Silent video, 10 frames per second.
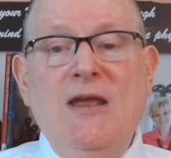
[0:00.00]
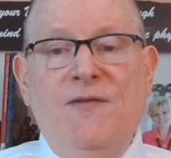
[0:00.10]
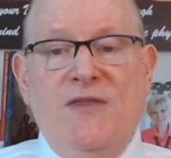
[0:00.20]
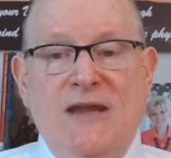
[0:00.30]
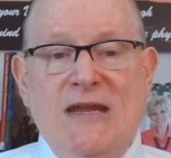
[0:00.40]

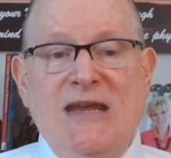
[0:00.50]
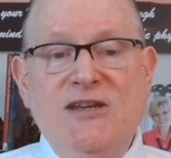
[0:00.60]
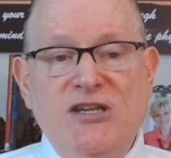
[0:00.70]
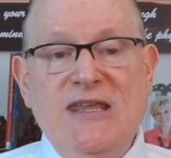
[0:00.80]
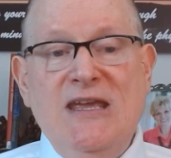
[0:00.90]
The need
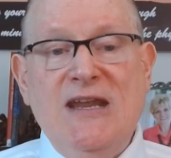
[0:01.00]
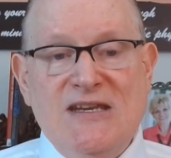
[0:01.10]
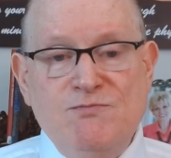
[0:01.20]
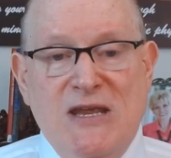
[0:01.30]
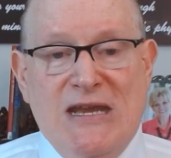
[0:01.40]
to get
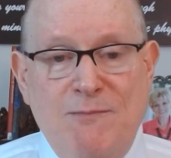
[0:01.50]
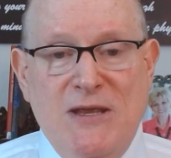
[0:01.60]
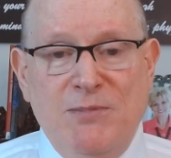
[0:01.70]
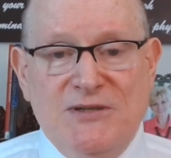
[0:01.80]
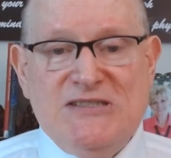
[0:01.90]
as many
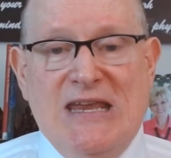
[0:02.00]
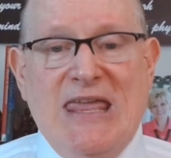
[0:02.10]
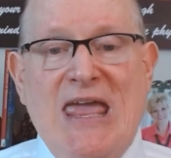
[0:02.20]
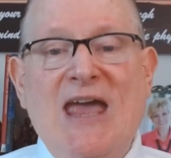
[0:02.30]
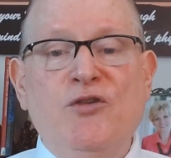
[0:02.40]
people as they
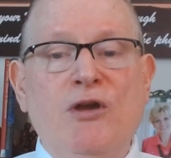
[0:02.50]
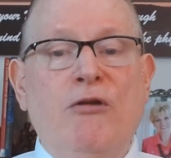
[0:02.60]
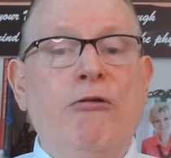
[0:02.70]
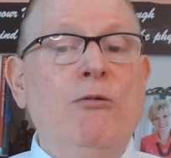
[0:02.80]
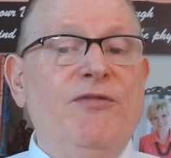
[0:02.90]
can to
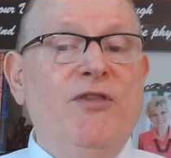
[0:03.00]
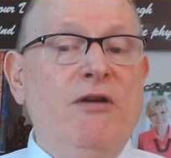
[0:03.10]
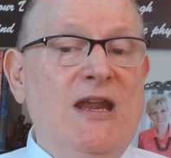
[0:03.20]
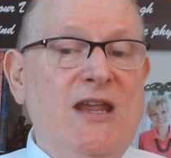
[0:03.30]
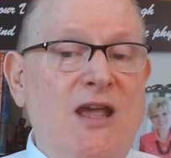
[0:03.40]
agree with their
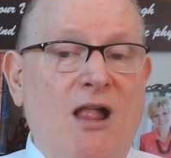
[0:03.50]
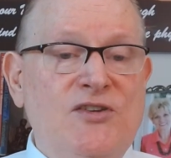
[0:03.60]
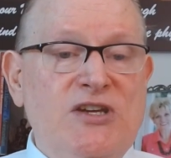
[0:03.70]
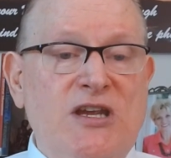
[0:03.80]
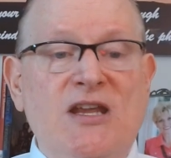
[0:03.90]

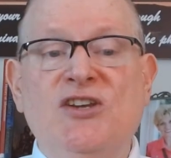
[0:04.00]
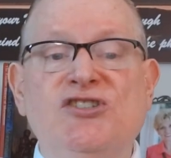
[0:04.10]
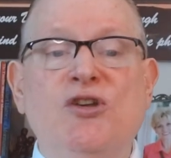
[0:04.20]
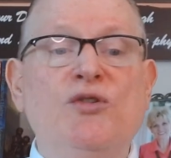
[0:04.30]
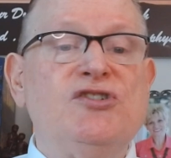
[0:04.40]
ideology is
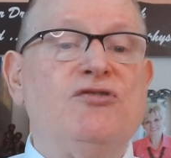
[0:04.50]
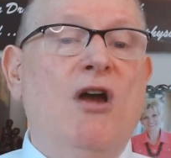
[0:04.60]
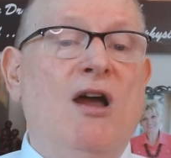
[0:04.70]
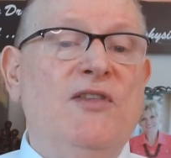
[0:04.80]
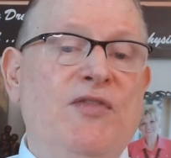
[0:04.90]
so
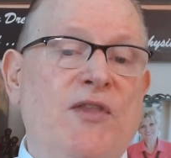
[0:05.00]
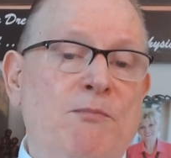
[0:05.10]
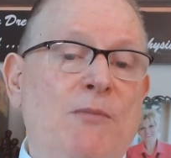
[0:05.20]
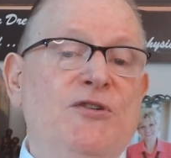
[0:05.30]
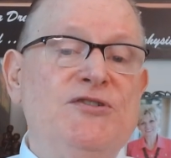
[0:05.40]
strong that the
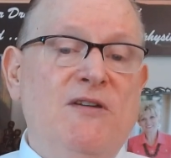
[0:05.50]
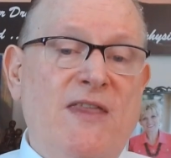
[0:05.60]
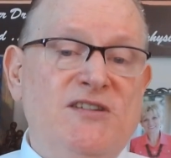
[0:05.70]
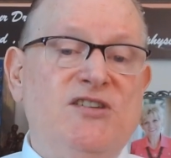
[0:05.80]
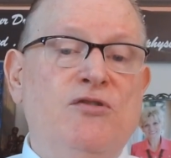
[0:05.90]
members of
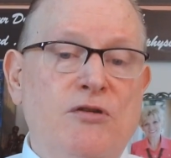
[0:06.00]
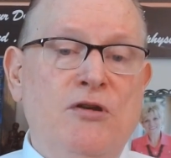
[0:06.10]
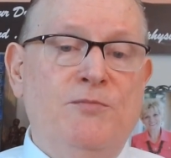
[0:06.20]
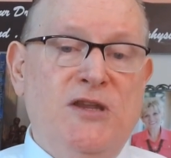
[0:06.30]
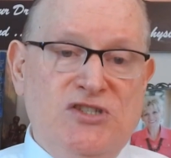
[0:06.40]
this this
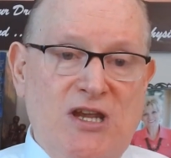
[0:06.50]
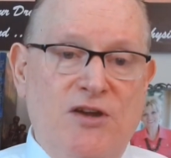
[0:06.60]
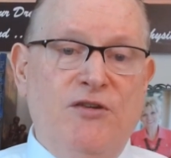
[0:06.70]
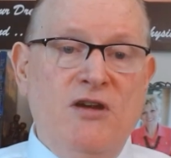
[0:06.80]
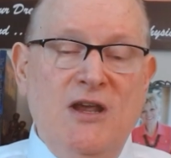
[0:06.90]
group, the
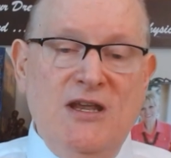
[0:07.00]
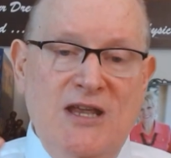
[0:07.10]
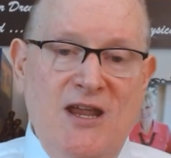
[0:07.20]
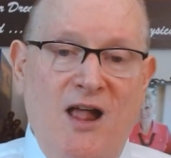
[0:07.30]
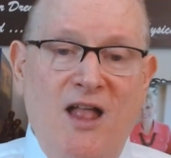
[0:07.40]
gender
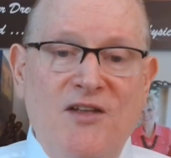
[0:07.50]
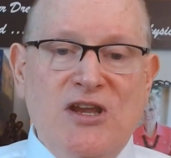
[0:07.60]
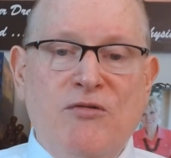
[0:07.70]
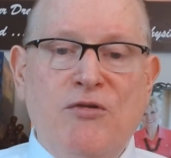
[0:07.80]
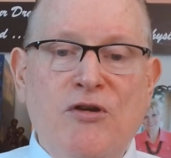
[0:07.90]
ideology
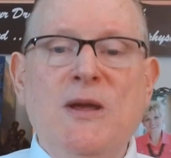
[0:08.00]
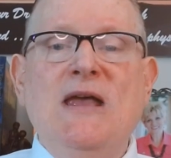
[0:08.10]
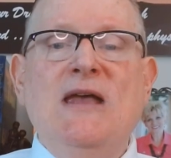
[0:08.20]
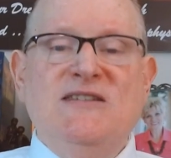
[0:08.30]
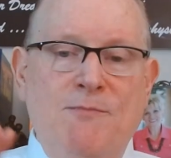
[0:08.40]
group,
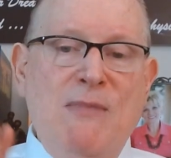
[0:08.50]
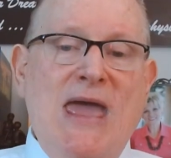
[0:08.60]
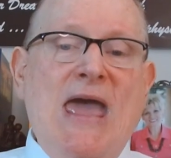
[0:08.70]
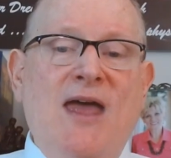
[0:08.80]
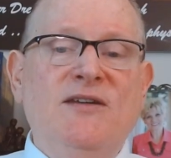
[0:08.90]

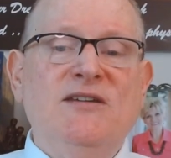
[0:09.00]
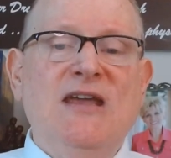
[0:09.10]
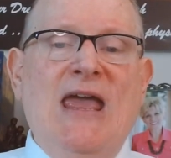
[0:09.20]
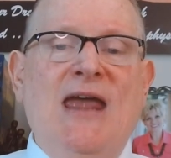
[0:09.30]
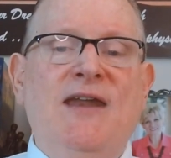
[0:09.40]
demand,
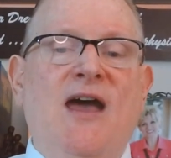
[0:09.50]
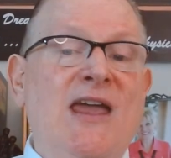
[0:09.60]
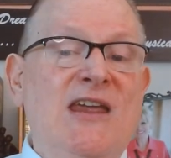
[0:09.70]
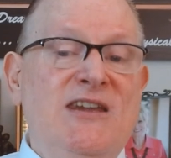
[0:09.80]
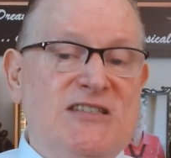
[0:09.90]
and
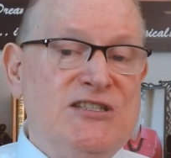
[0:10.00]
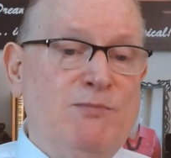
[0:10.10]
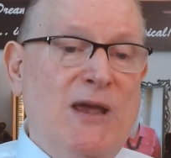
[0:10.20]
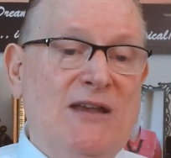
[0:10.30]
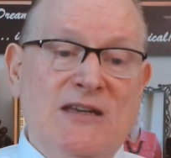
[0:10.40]
I
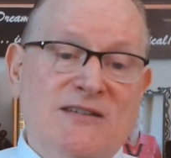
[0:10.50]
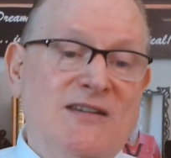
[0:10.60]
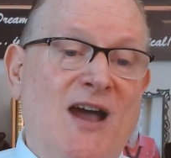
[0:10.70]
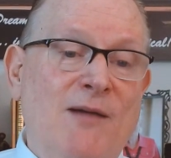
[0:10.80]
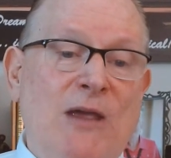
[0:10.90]
suspect in
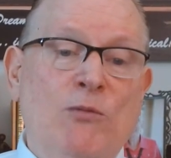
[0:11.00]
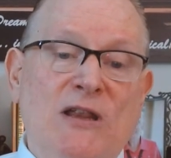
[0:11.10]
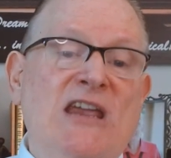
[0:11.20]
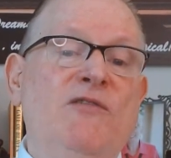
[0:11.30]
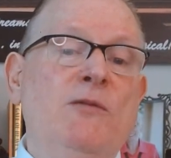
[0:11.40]
time they will
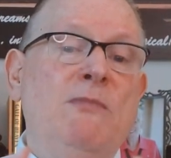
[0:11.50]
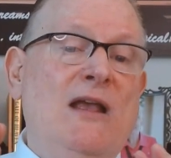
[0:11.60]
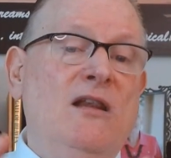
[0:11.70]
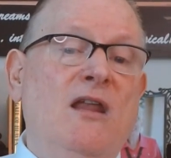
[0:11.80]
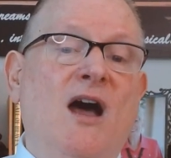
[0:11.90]
even make
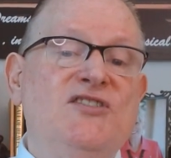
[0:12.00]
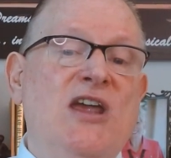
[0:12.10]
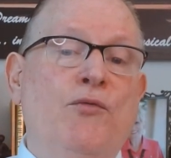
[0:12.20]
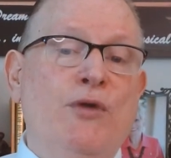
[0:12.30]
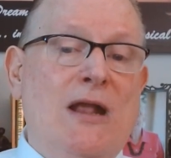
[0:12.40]
laws
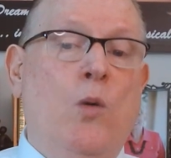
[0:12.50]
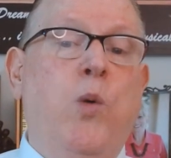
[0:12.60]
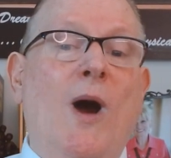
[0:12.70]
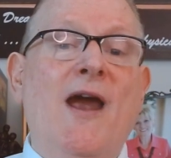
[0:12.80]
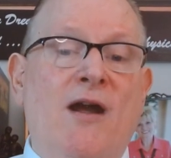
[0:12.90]
that
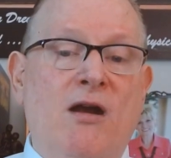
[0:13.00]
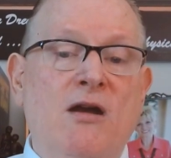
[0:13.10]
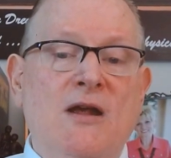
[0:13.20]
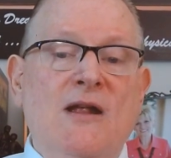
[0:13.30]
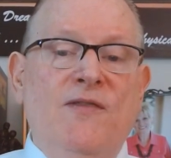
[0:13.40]
require
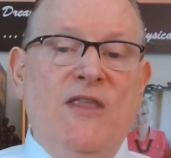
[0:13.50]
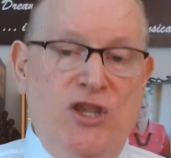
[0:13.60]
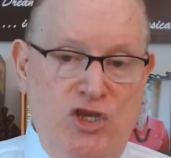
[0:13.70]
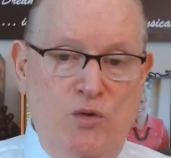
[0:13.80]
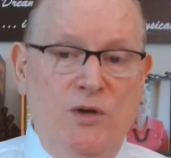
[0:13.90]
that
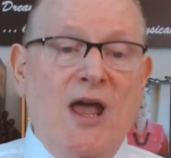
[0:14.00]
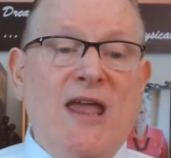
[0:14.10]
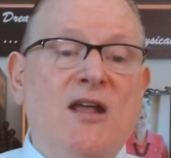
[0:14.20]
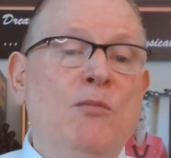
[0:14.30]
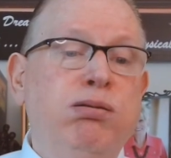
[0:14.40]
you and I
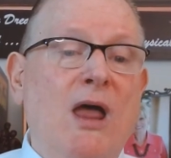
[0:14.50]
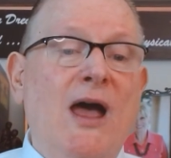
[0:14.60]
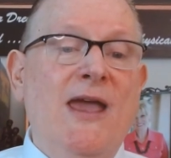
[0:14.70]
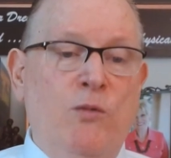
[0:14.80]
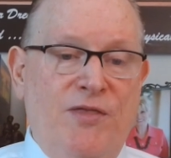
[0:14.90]

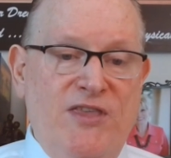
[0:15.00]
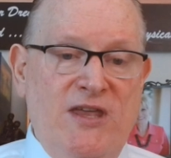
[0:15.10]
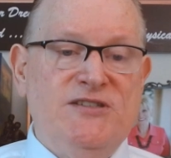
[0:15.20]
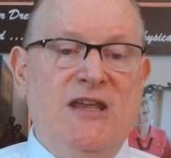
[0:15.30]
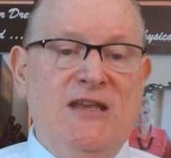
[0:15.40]
comply with
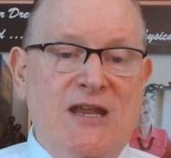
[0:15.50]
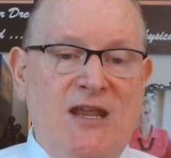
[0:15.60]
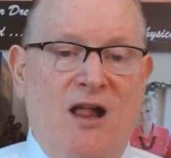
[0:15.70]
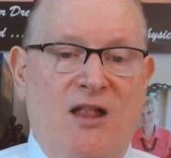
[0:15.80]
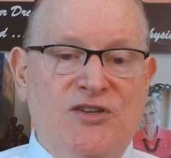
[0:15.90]
this
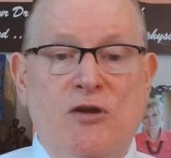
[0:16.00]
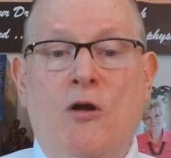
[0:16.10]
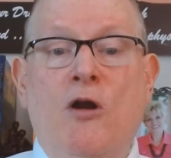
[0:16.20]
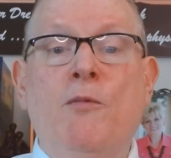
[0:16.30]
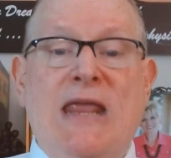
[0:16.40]
ideology
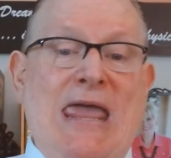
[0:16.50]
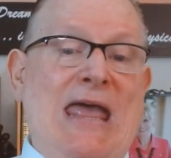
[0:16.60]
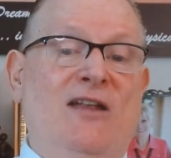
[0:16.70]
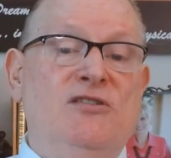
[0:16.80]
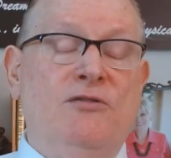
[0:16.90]
or be
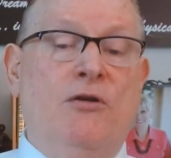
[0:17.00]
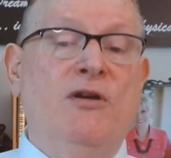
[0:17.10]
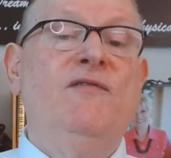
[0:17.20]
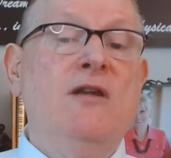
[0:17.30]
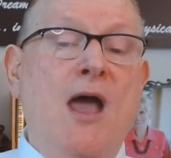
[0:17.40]
canceled or
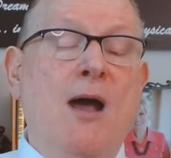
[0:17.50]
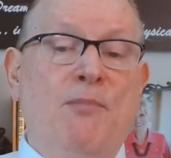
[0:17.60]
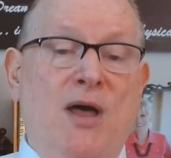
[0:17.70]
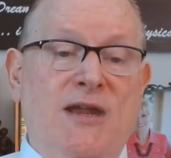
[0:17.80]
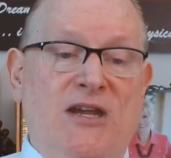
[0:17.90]
even
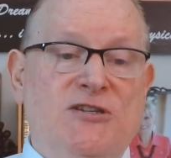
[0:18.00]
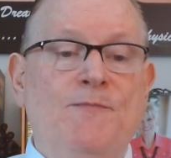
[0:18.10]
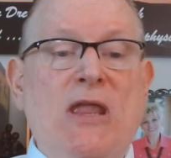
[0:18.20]
punished.